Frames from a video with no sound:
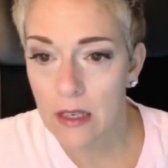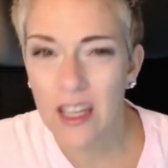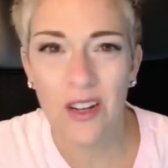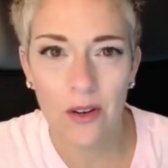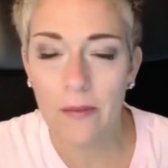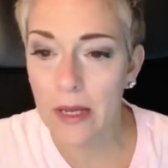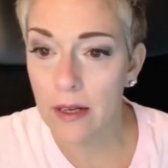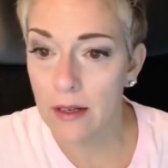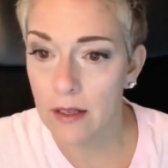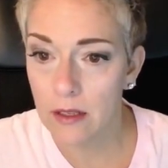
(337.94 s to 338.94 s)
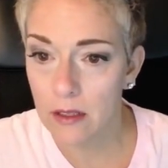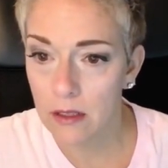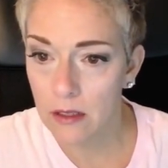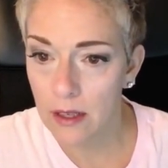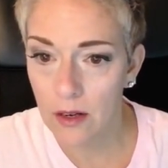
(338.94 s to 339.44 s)
You know what I mean?
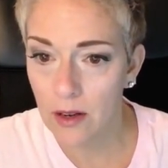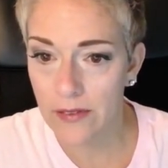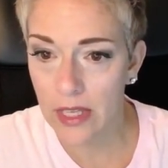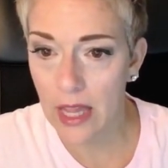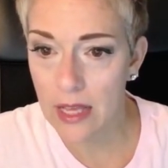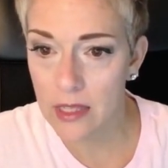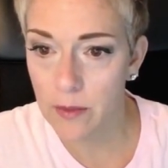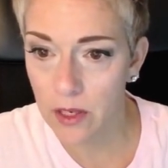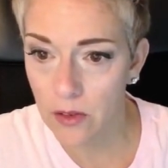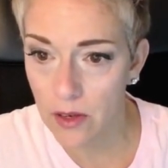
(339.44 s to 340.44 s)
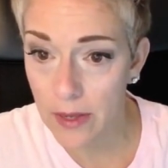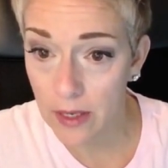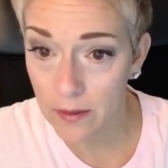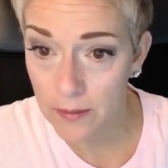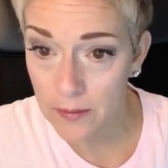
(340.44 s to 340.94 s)
I don't have any lines, but you know what I mean?
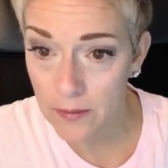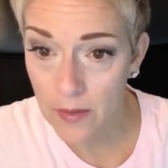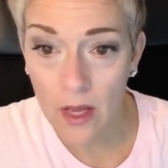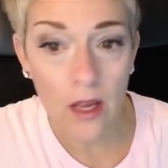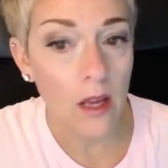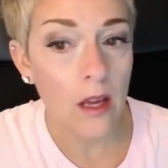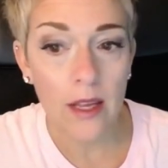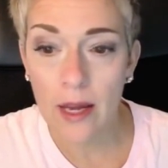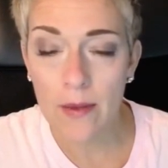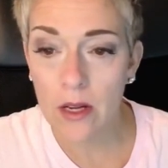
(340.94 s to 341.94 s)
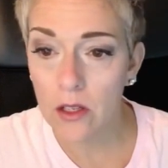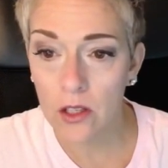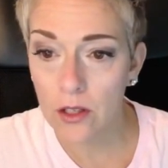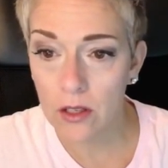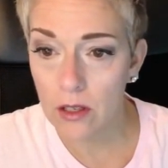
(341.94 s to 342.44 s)
Yeah, I'm not going to
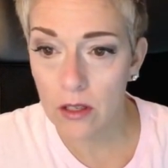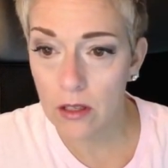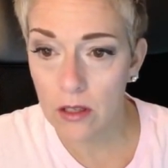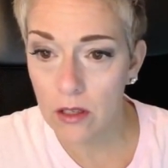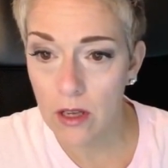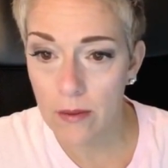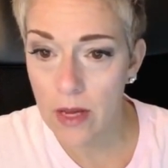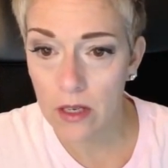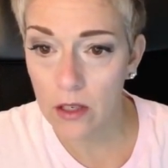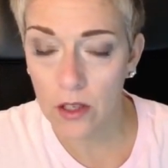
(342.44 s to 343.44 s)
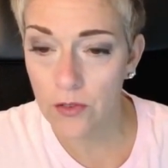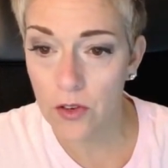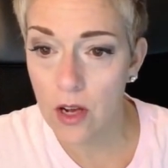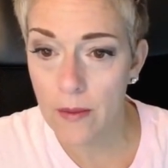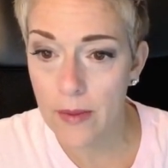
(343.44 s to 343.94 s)
look. I'm not going to look for
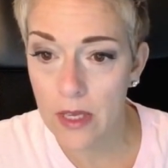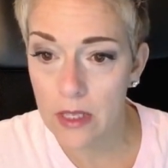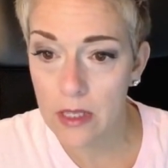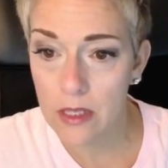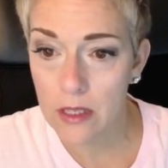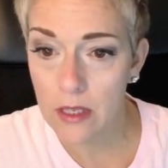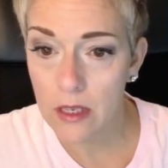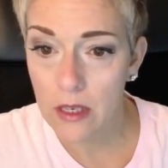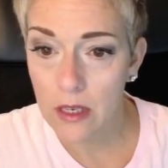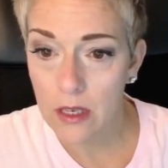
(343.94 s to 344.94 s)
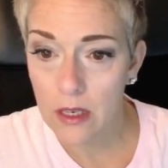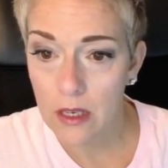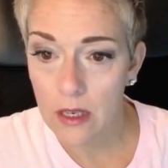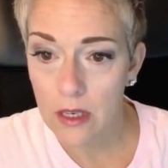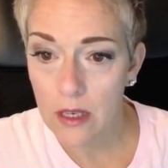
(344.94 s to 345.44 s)
comments.
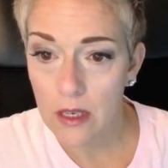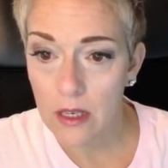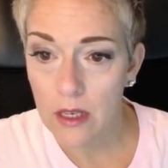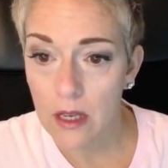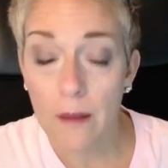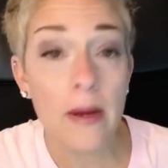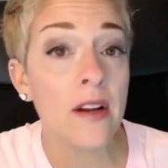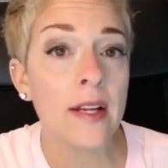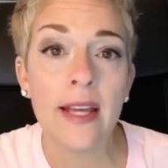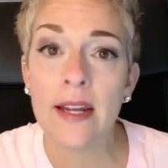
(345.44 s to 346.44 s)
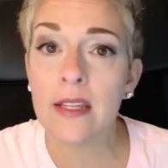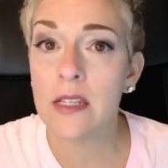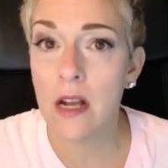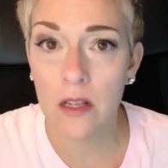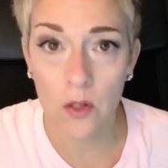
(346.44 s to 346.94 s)
American Dad is
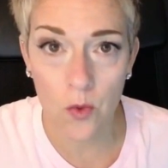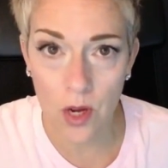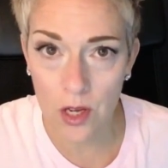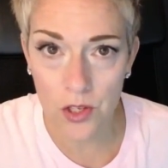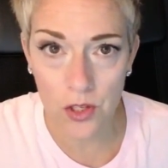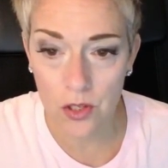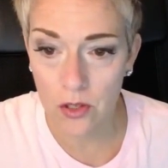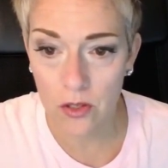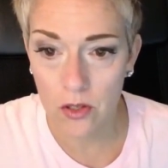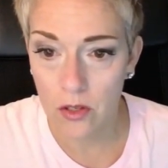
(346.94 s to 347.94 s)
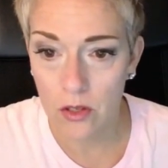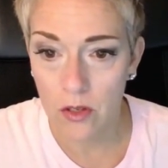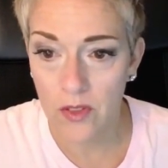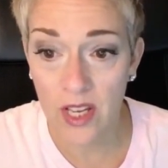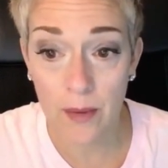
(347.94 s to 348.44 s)
not going to watch
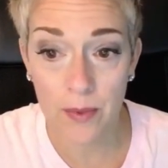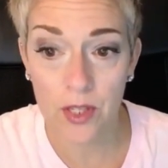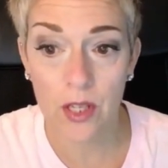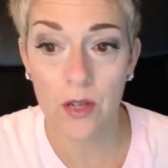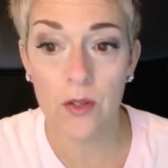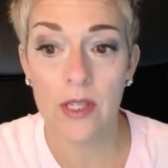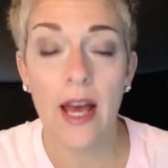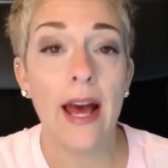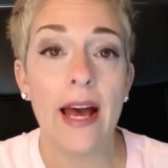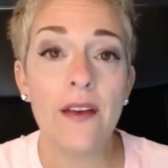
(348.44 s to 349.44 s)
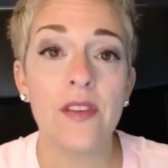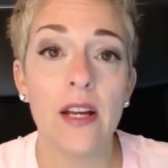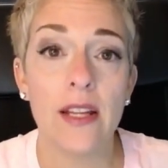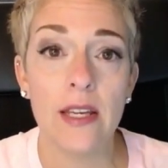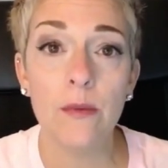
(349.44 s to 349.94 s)
the episodes. I've
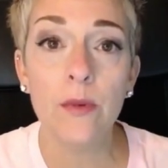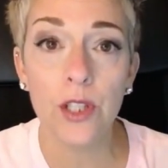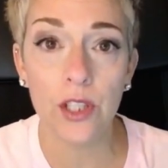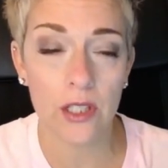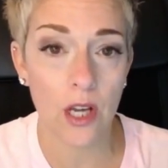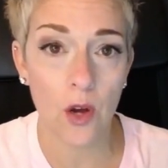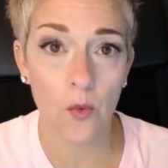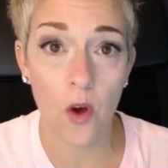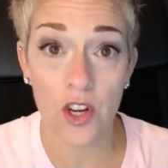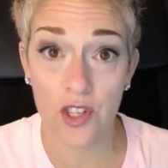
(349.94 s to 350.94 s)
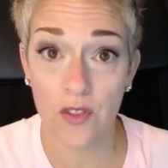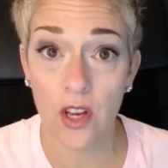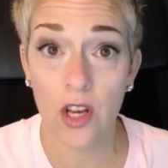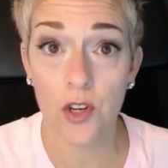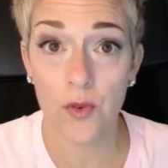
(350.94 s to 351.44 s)
got him hooked on watching The
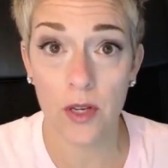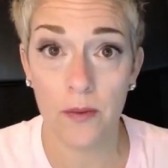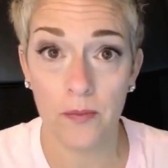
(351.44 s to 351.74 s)
100.